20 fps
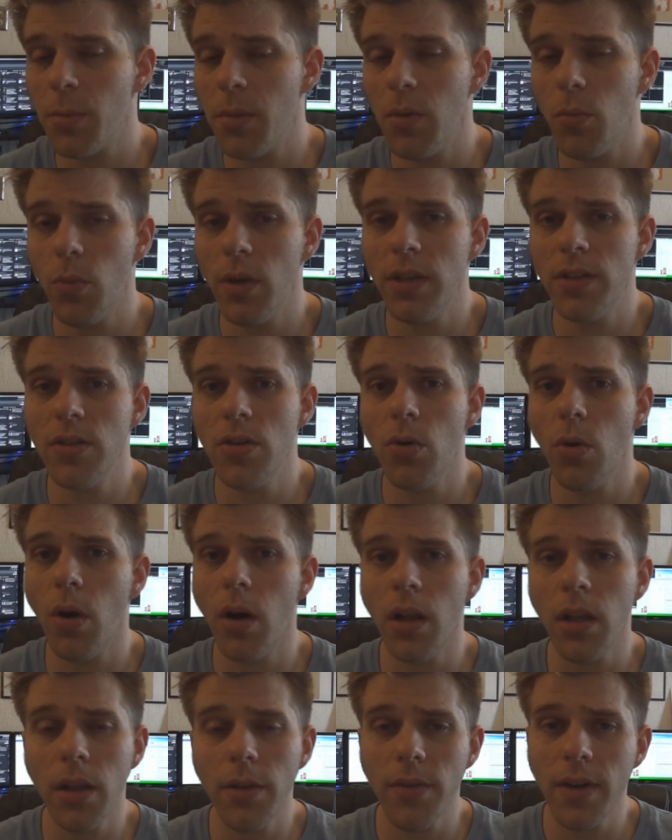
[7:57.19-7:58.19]
I mean, we do.
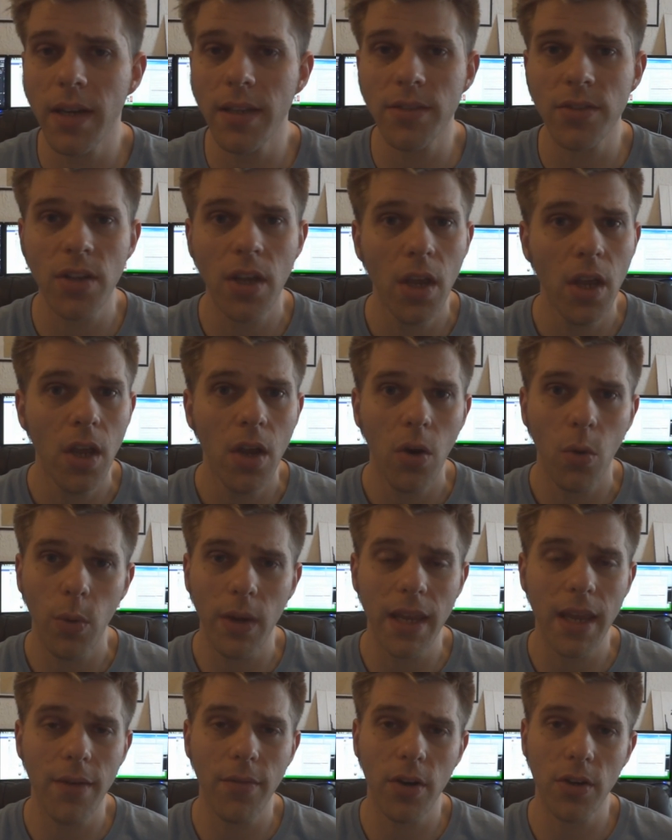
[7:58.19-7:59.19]
All of us,
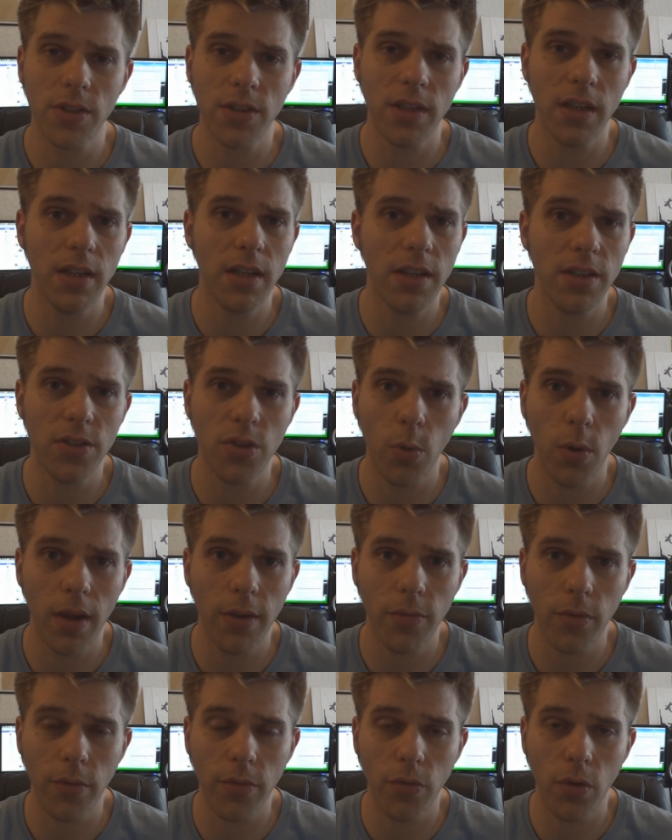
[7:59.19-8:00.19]
we give our CDs away
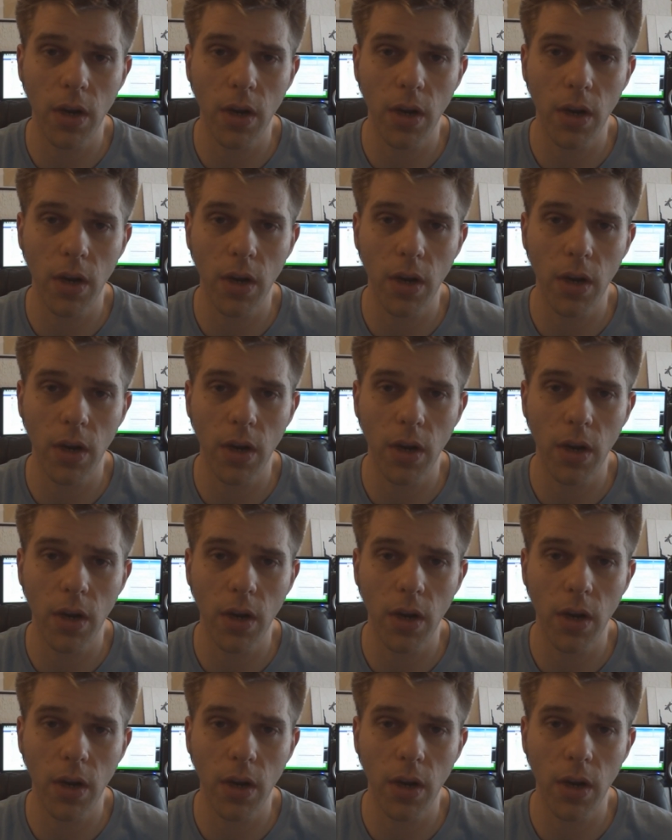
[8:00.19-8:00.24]
for